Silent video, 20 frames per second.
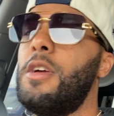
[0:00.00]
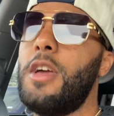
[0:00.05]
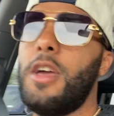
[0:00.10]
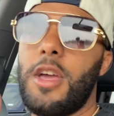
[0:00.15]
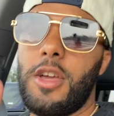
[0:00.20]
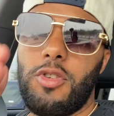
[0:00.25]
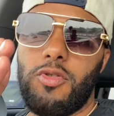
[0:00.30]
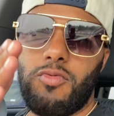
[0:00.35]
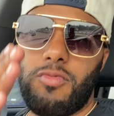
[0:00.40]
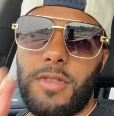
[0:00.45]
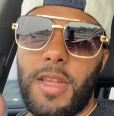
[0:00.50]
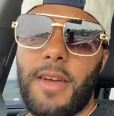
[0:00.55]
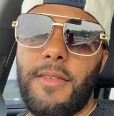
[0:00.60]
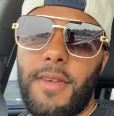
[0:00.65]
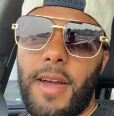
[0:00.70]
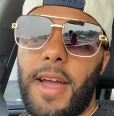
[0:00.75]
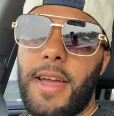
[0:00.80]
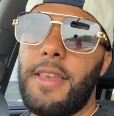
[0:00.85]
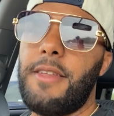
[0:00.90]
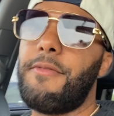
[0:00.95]
and you
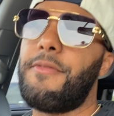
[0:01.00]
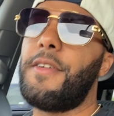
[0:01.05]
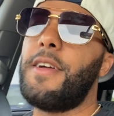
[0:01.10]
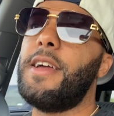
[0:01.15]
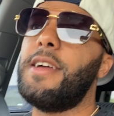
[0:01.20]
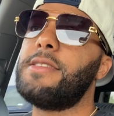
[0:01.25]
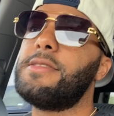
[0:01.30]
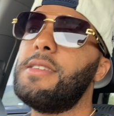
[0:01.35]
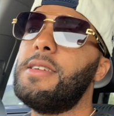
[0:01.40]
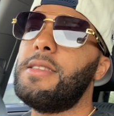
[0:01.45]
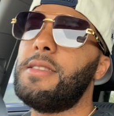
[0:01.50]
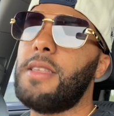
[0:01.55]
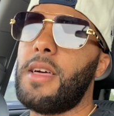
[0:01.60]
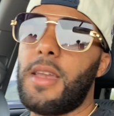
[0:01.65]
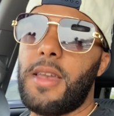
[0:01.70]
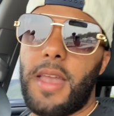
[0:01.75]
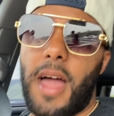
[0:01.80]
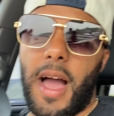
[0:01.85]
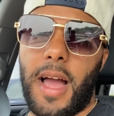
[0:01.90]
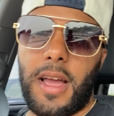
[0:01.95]
Devin Haney fans that
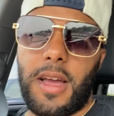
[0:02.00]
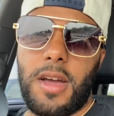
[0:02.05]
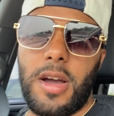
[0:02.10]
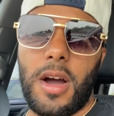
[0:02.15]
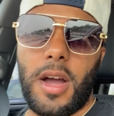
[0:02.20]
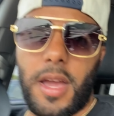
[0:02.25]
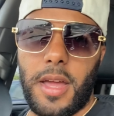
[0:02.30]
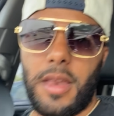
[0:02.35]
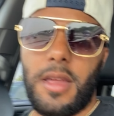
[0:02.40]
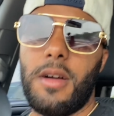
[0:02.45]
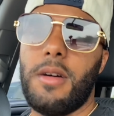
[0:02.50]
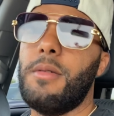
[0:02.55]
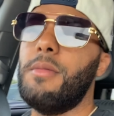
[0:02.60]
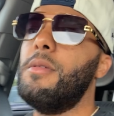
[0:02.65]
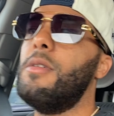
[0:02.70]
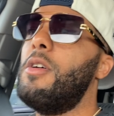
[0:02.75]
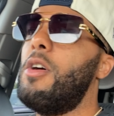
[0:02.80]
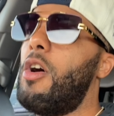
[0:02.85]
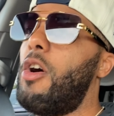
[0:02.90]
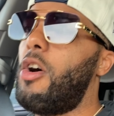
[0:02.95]
are not cooking
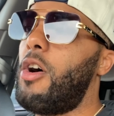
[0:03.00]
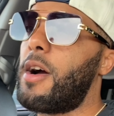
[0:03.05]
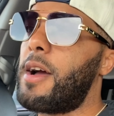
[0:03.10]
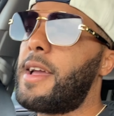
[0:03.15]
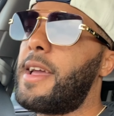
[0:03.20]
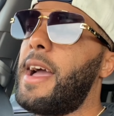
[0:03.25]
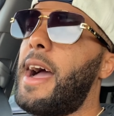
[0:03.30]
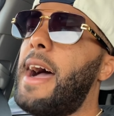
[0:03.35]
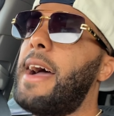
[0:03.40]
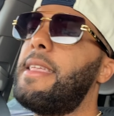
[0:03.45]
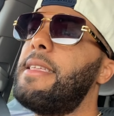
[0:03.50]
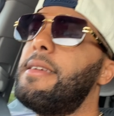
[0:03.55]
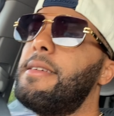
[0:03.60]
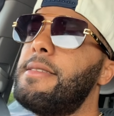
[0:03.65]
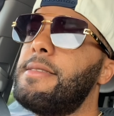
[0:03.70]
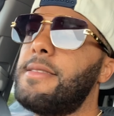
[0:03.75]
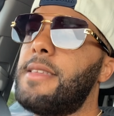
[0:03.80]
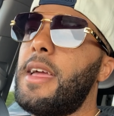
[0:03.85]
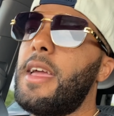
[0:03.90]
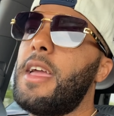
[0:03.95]
him are
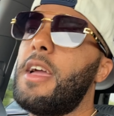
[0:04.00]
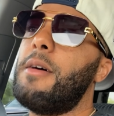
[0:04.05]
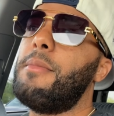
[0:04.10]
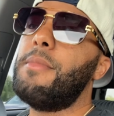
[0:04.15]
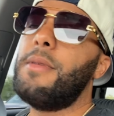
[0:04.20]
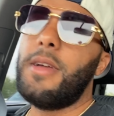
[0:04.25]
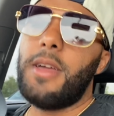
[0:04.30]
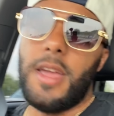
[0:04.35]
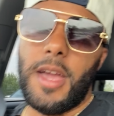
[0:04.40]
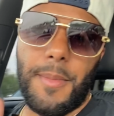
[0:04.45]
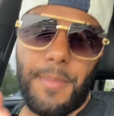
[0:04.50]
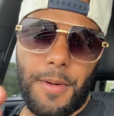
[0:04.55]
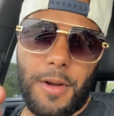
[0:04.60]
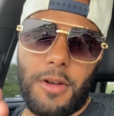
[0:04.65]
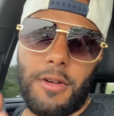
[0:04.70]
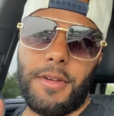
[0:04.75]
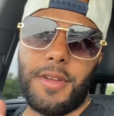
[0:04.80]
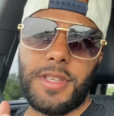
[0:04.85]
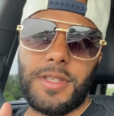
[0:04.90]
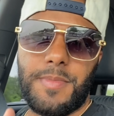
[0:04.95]
goddamn
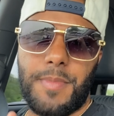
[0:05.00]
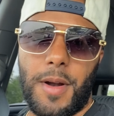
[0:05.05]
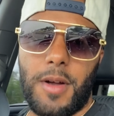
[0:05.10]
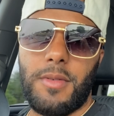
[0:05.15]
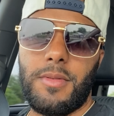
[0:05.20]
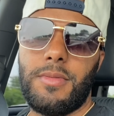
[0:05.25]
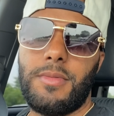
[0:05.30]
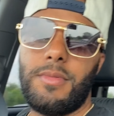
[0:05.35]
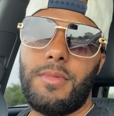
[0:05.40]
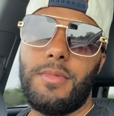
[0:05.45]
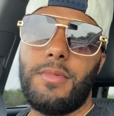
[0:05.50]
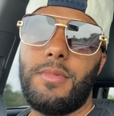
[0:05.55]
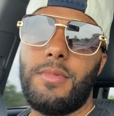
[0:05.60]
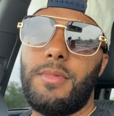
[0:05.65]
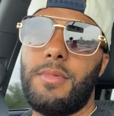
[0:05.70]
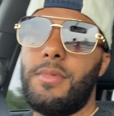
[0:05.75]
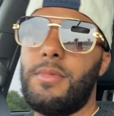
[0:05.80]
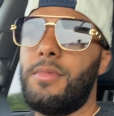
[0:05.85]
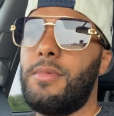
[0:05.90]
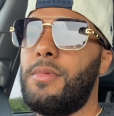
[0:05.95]
hypocrites, bro.
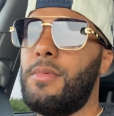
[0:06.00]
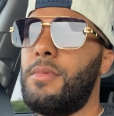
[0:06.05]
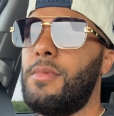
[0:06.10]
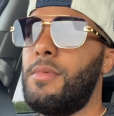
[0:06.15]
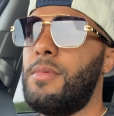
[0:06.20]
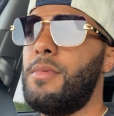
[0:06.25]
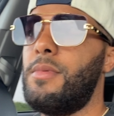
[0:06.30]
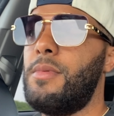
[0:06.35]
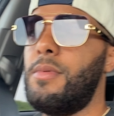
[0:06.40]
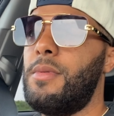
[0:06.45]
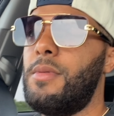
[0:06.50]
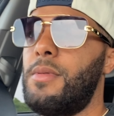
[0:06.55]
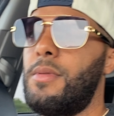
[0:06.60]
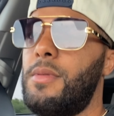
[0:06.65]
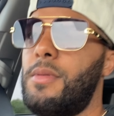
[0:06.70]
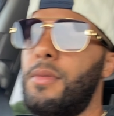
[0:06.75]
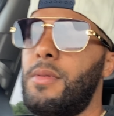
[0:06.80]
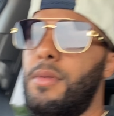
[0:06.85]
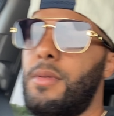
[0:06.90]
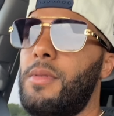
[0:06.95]

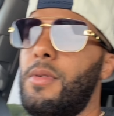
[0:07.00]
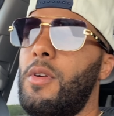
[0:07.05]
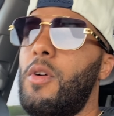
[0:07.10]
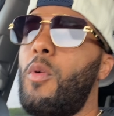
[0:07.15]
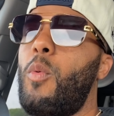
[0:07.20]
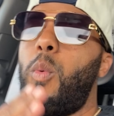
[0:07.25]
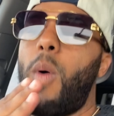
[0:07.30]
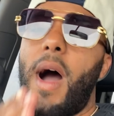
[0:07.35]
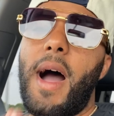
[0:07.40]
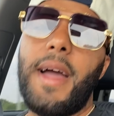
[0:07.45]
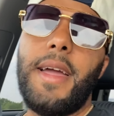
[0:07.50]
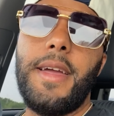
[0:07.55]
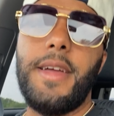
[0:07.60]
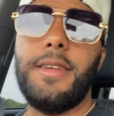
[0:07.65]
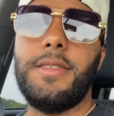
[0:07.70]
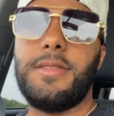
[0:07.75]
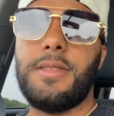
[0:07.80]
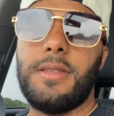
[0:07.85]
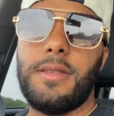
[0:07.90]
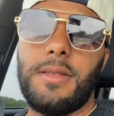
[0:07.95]
Why
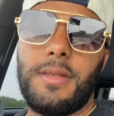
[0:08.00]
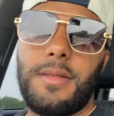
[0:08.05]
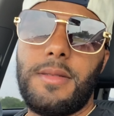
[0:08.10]
is it